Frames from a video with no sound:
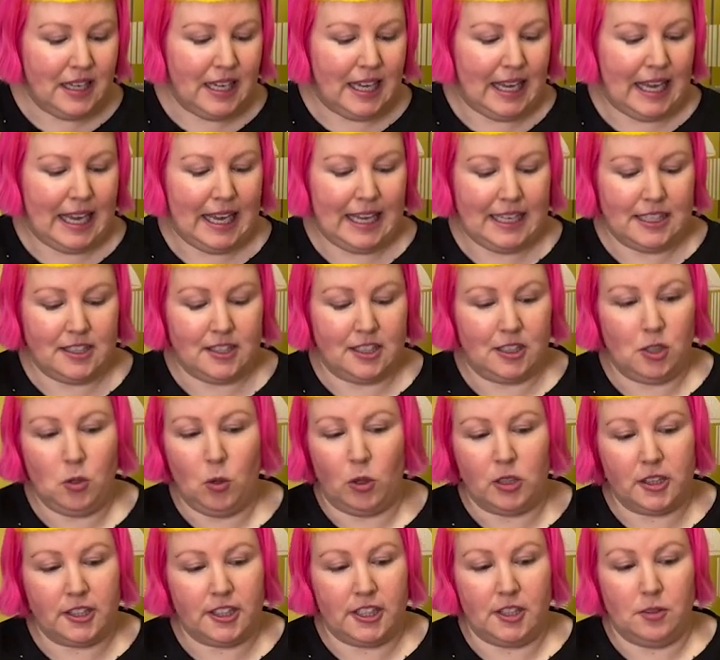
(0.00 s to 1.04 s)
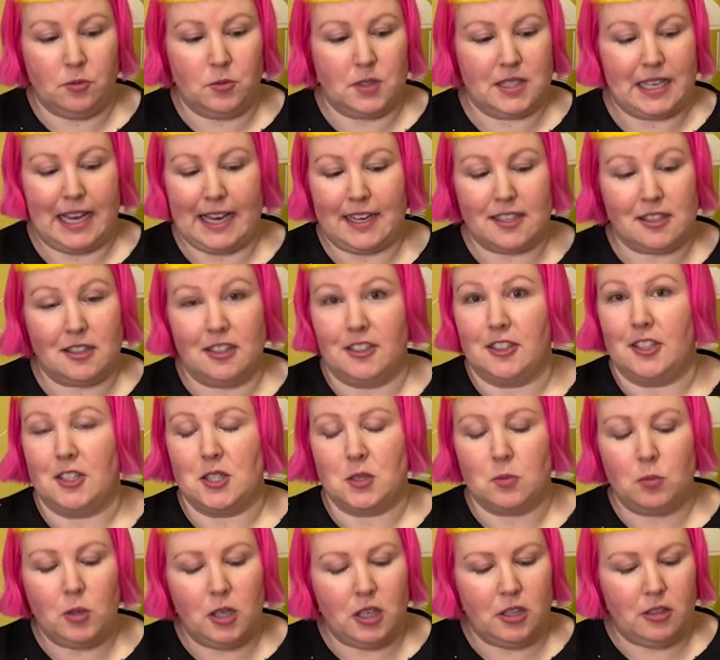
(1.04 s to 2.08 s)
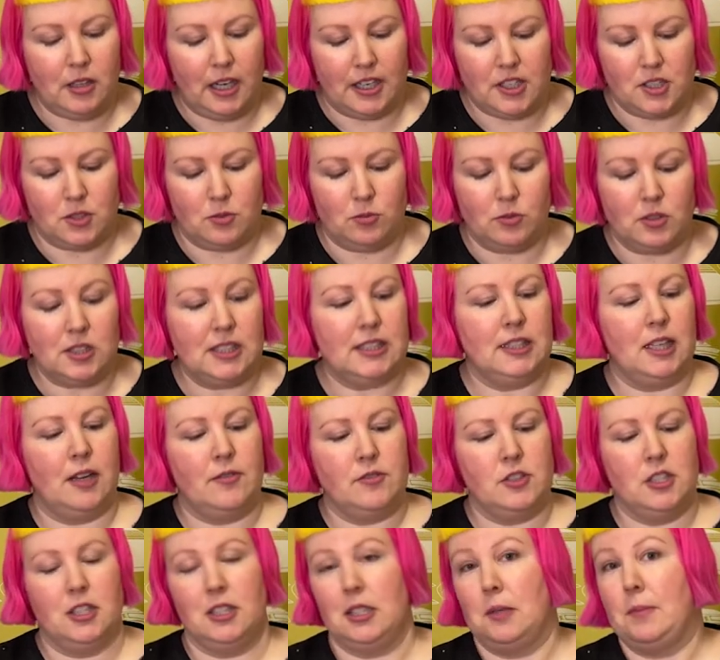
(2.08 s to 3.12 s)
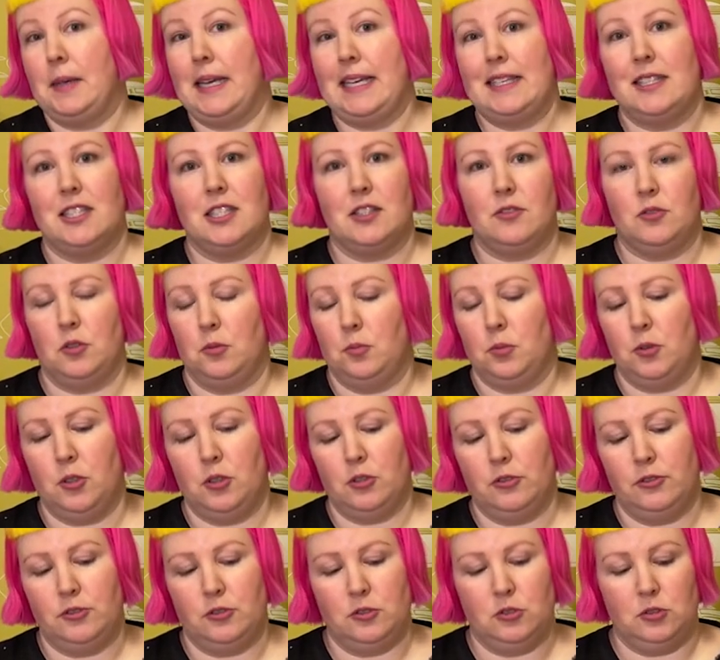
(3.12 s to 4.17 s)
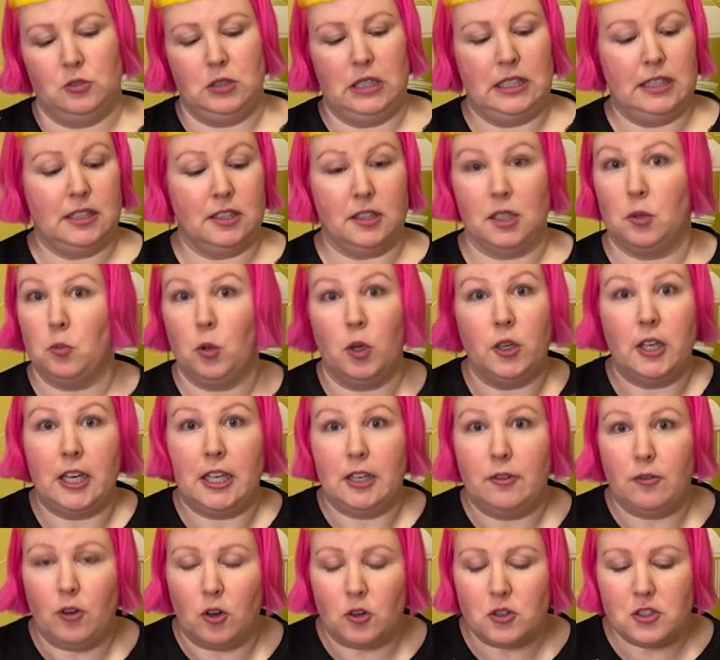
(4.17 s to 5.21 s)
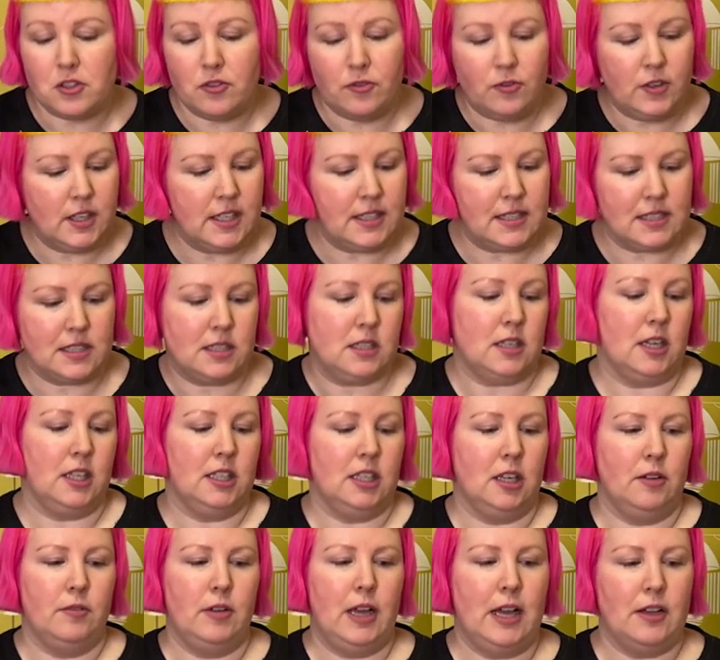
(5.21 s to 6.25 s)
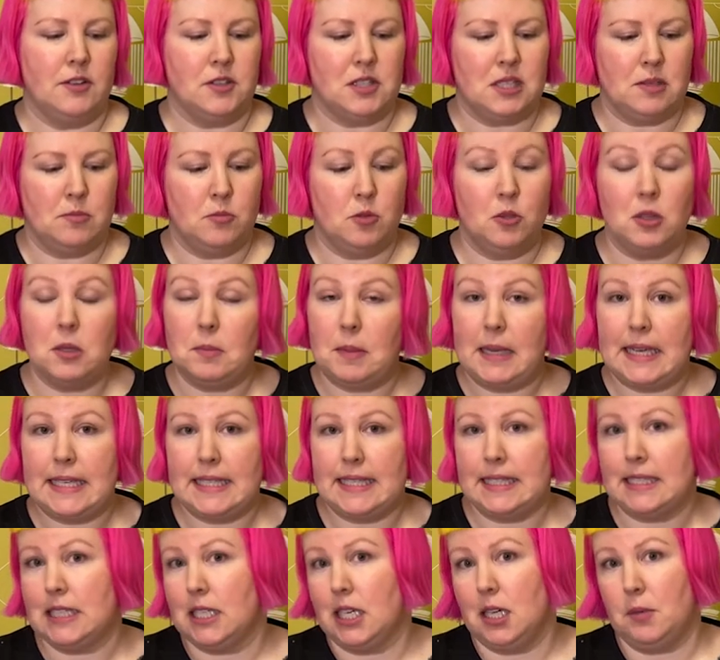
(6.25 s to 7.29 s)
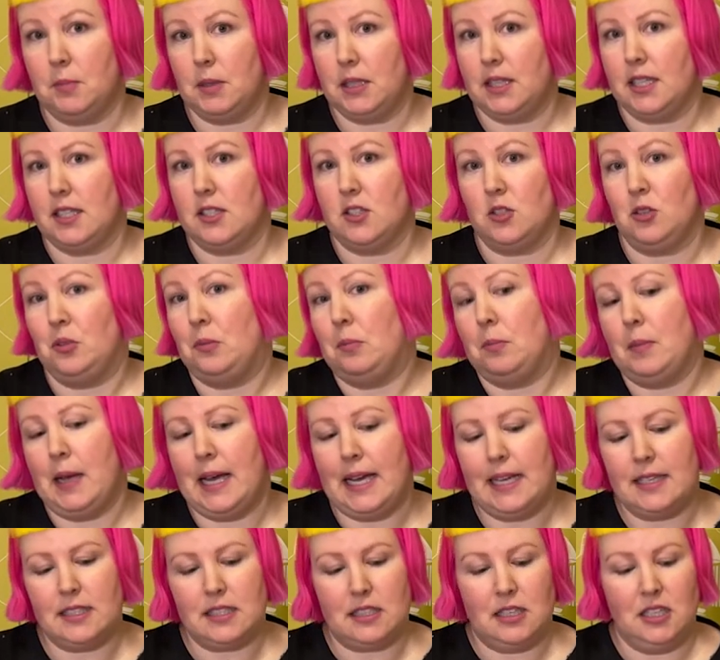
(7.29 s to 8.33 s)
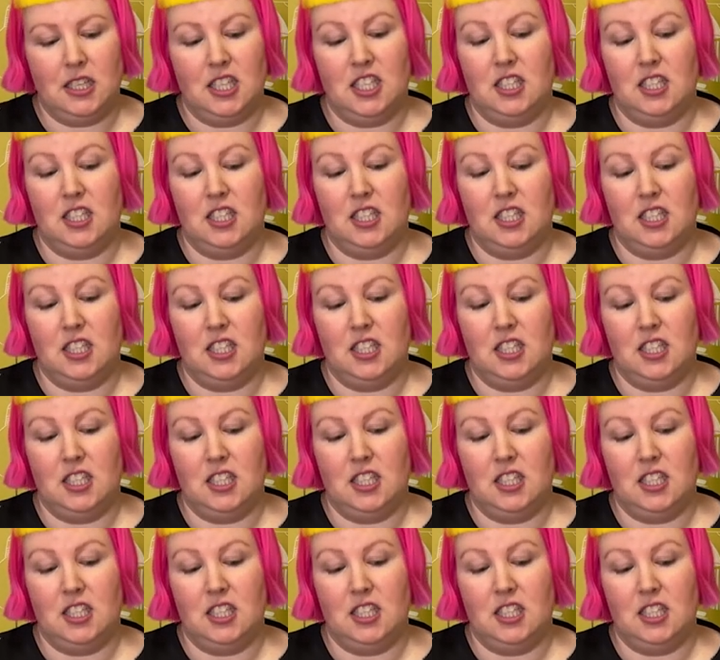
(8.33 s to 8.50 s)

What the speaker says: And the quality was excellent as well. I just really loved it. The pieces feel beautiful. There weren't any false fits. I love how smooth the pieces are, but they're still matte.